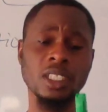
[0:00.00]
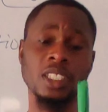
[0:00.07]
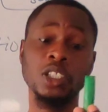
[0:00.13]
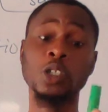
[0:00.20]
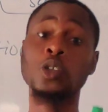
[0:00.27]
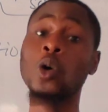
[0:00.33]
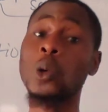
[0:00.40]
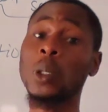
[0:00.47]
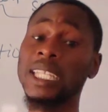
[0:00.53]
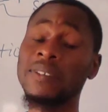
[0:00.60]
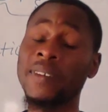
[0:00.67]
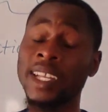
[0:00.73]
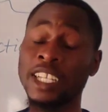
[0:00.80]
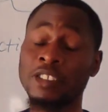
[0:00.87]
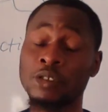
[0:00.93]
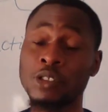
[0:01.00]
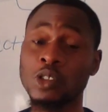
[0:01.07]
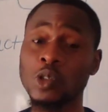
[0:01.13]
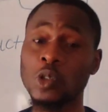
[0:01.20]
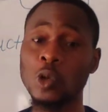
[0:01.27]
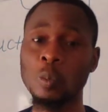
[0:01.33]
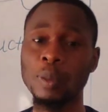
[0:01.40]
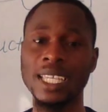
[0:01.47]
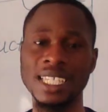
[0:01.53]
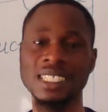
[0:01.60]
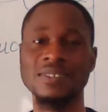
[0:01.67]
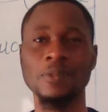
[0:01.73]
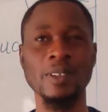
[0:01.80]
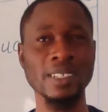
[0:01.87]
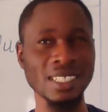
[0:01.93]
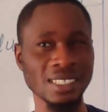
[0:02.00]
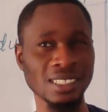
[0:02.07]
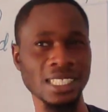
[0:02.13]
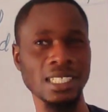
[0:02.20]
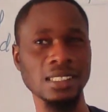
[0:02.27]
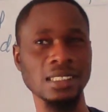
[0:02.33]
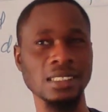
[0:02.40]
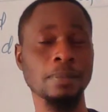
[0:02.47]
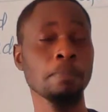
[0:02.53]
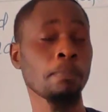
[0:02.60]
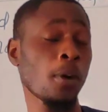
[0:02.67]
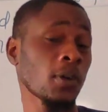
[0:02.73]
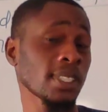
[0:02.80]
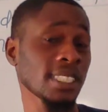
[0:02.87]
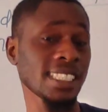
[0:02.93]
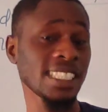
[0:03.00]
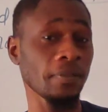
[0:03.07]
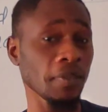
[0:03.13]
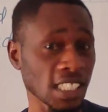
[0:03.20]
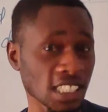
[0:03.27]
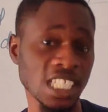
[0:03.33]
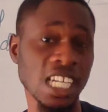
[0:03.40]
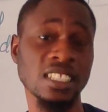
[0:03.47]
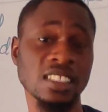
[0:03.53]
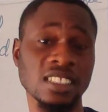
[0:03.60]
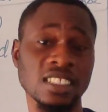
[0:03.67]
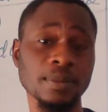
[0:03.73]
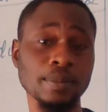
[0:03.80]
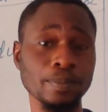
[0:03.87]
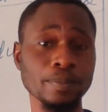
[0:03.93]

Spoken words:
your gold leaf electroscope is, for instance, positively charged,